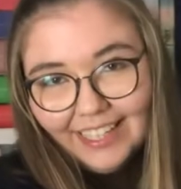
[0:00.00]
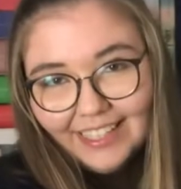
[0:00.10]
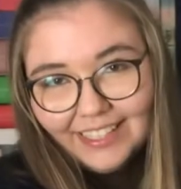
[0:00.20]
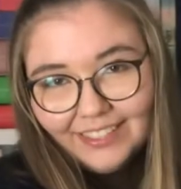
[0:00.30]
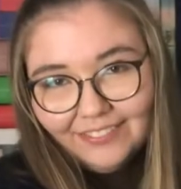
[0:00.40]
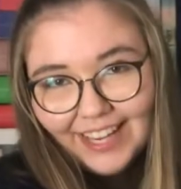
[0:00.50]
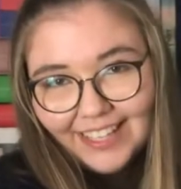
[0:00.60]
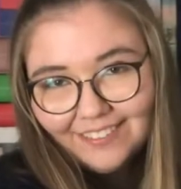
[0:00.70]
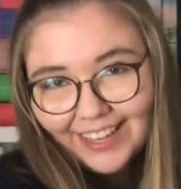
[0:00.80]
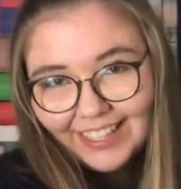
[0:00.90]
and you
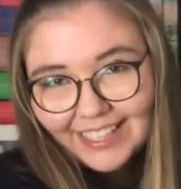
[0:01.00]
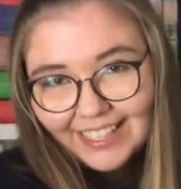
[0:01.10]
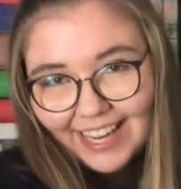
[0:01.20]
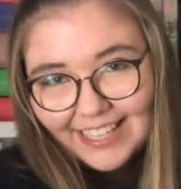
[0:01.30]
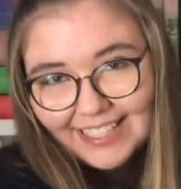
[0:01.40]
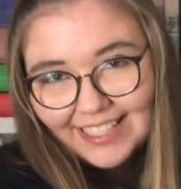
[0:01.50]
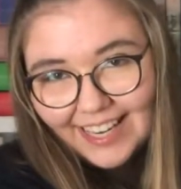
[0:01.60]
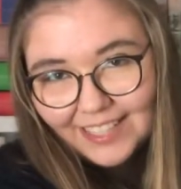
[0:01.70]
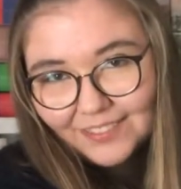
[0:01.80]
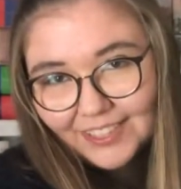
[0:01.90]
might recognize the
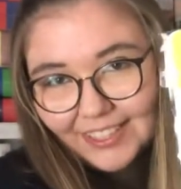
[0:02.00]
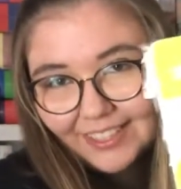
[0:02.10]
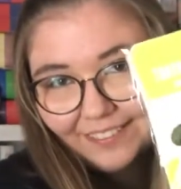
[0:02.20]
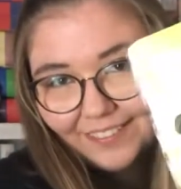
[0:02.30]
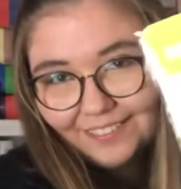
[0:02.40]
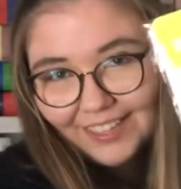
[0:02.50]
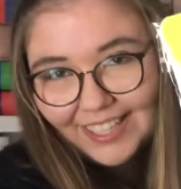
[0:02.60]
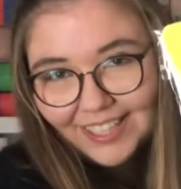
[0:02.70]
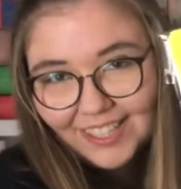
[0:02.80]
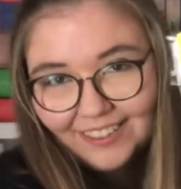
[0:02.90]
animal if you've read it